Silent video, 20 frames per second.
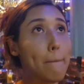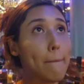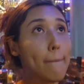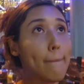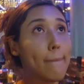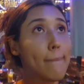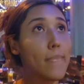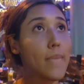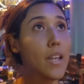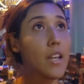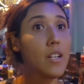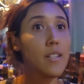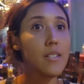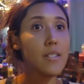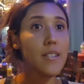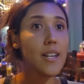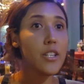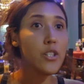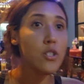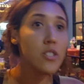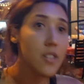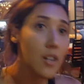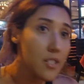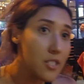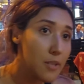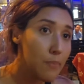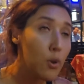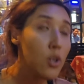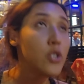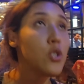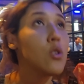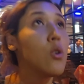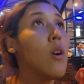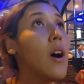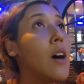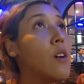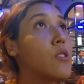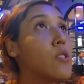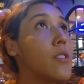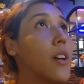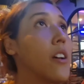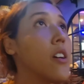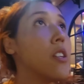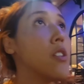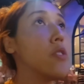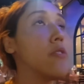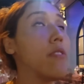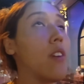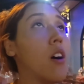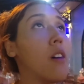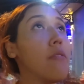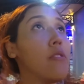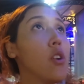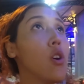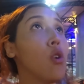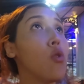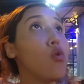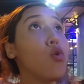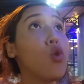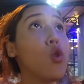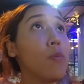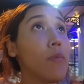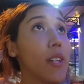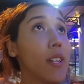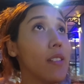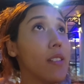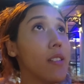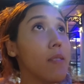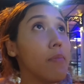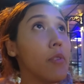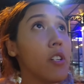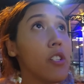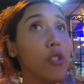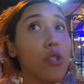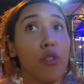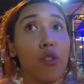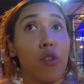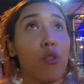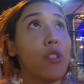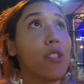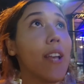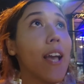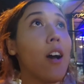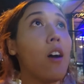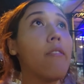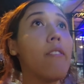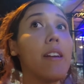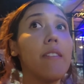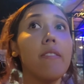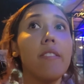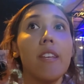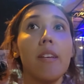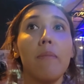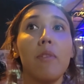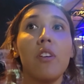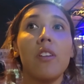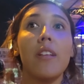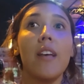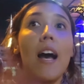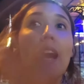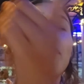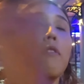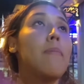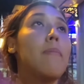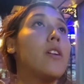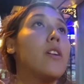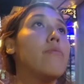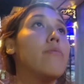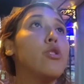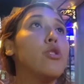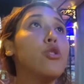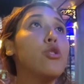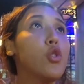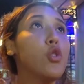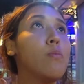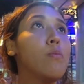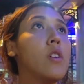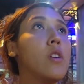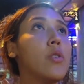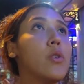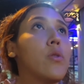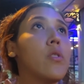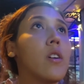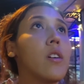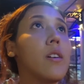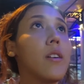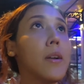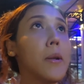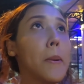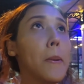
Huh? Then you don't supposed to go outside of your room then, because you're so scared of everything because they have a bunch of YouTubers. If you know it